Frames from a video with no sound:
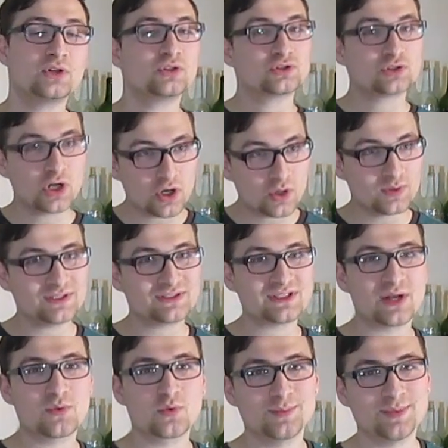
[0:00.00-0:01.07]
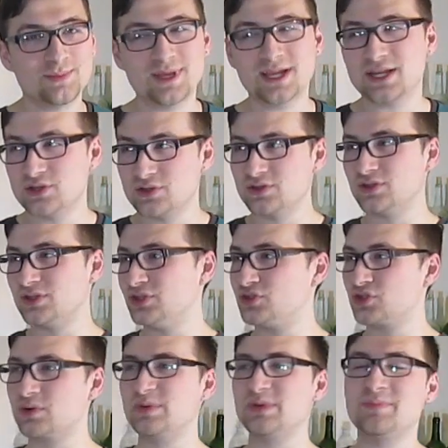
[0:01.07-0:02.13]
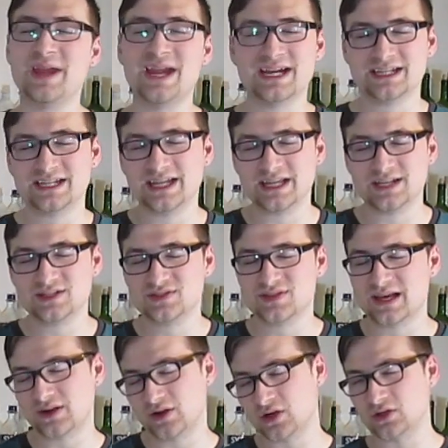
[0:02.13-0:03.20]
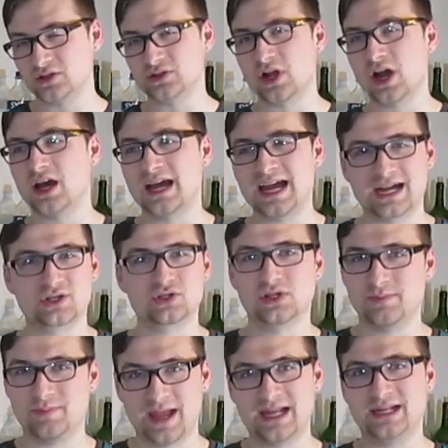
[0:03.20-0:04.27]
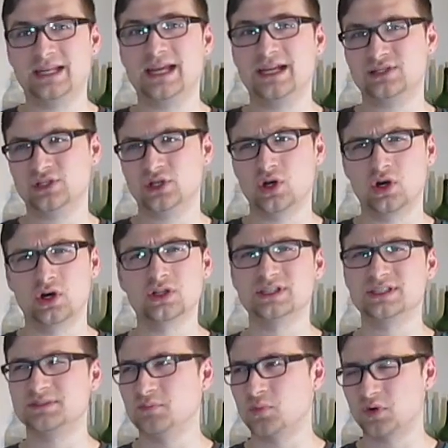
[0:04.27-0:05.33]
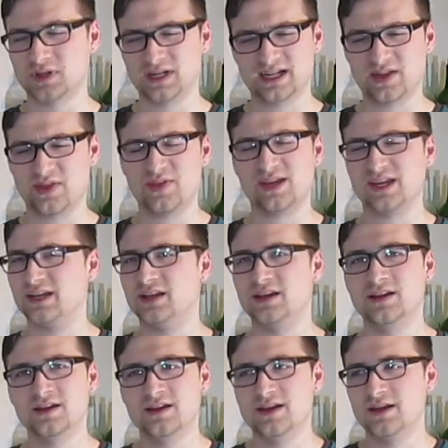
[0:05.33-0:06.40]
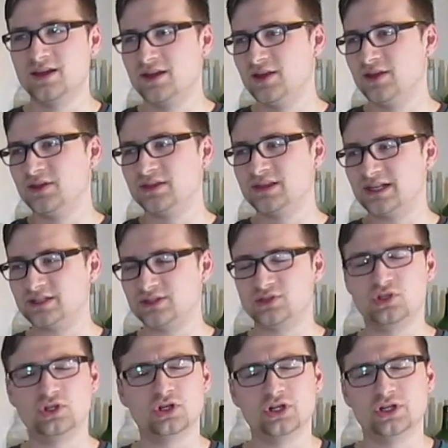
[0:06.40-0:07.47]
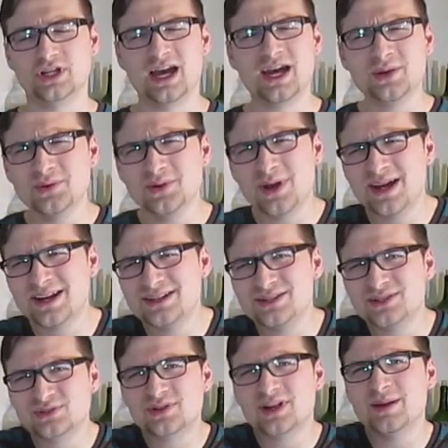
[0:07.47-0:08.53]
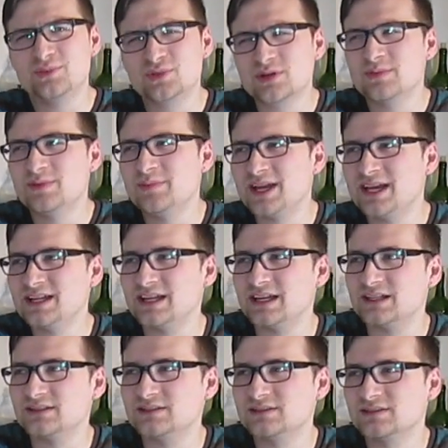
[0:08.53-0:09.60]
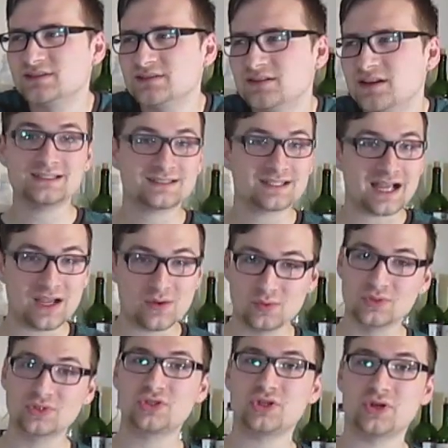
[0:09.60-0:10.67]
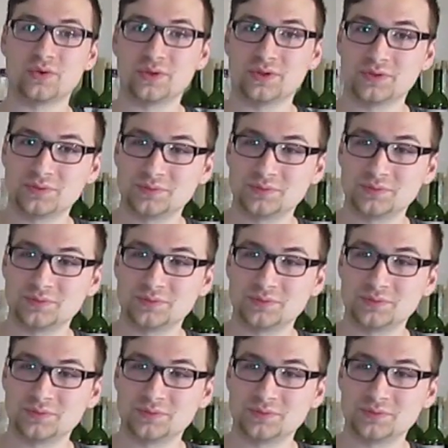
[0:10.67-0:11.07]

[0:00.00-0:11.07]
So instead we'll be making the German pancakes that are not actually pancakes at all. It's more like a thing that's good. I don't know how to describe German pancakes. I guess I will show you.